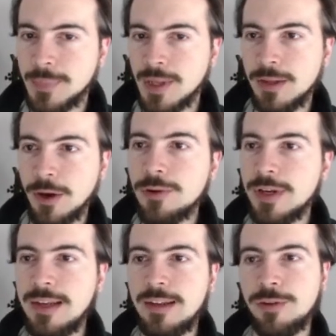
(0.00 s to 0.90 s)
you
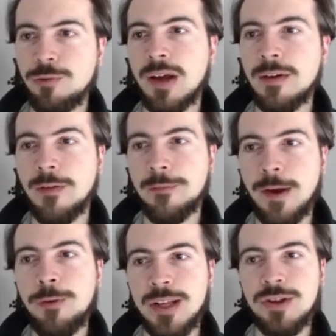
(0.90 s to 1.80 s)
only need to run
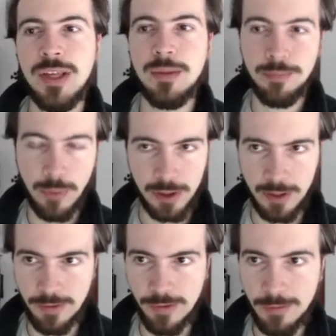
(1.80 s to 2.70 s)
very cheap
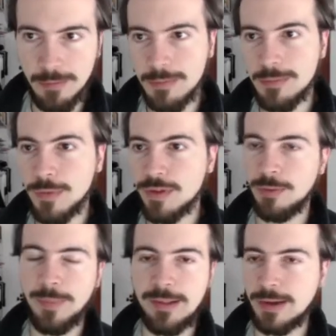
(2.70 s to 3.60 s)
models. So
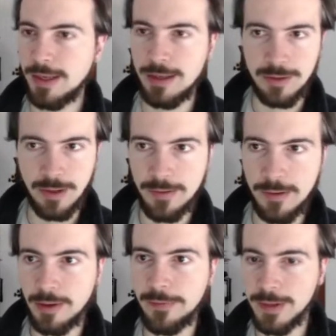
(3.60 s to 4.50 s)
basically, just
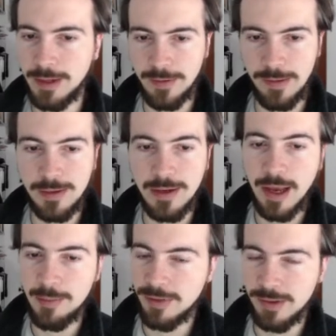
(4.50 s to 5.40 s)
think of it as an
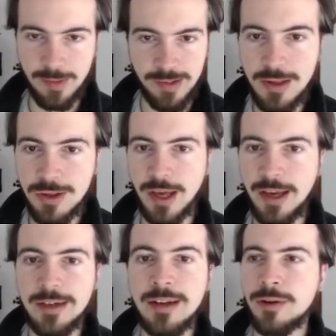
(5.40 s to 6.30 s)
MCMC
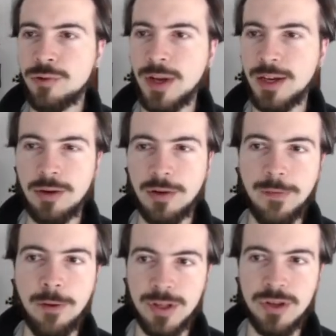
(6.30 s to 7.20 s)
chain running on a
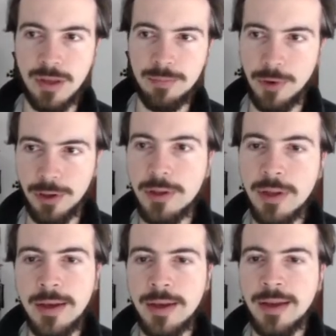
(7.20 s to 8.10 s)
very cheap model.
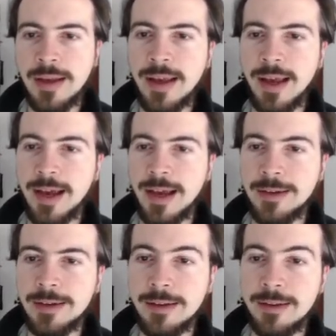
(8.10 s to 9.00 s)

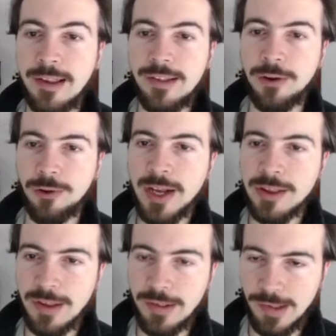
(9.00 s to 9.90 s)
And these
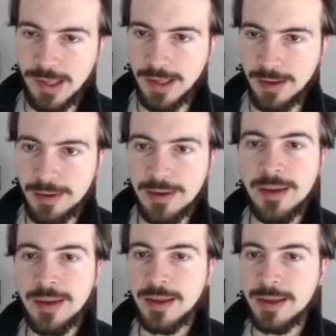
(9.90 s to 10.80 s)
corrections here
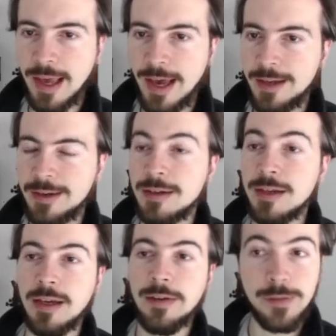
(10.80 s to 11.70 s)
can,
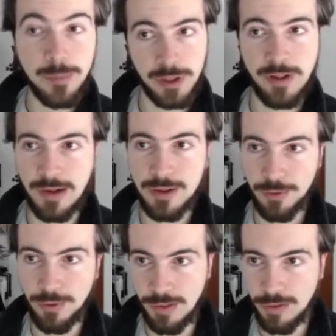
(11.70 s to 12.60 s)
if the models are
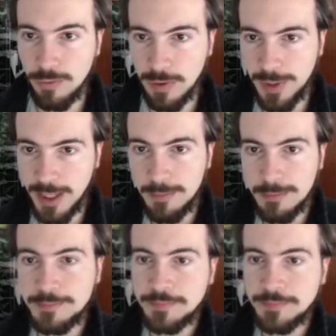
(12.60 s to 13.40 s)
chosen suitably,